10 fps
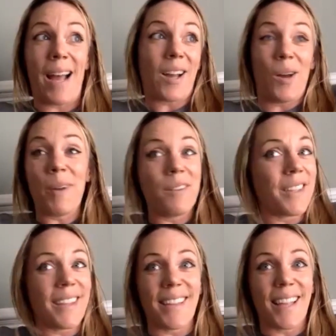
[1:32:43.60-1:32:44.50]
up
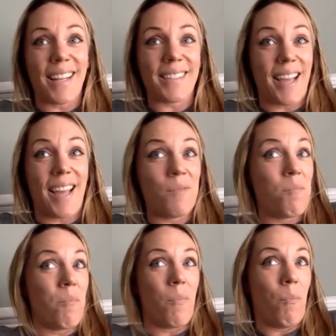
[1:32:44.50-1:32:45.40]
everything that I said,
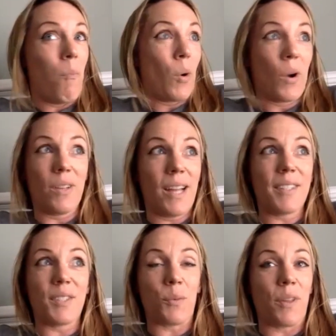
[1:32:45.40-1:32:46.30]
more or
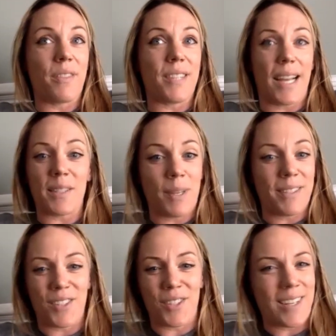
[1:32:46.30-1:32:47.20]
less, with text
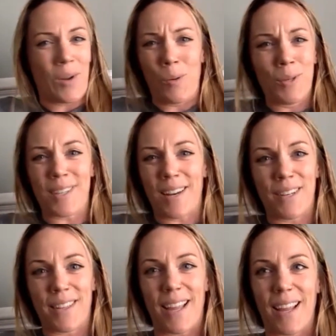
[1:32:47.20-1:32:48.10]
messages, like almost
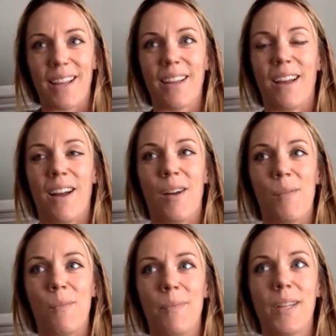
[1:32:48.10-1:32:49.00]
everything.
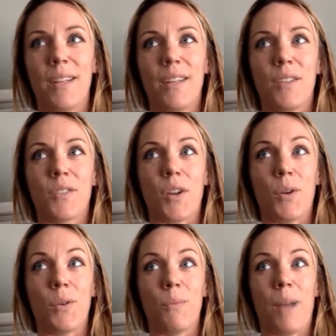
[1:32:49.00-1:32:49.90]

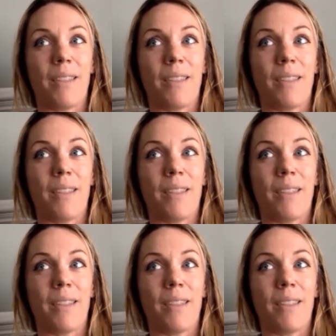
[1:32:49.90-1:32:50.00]
So I think,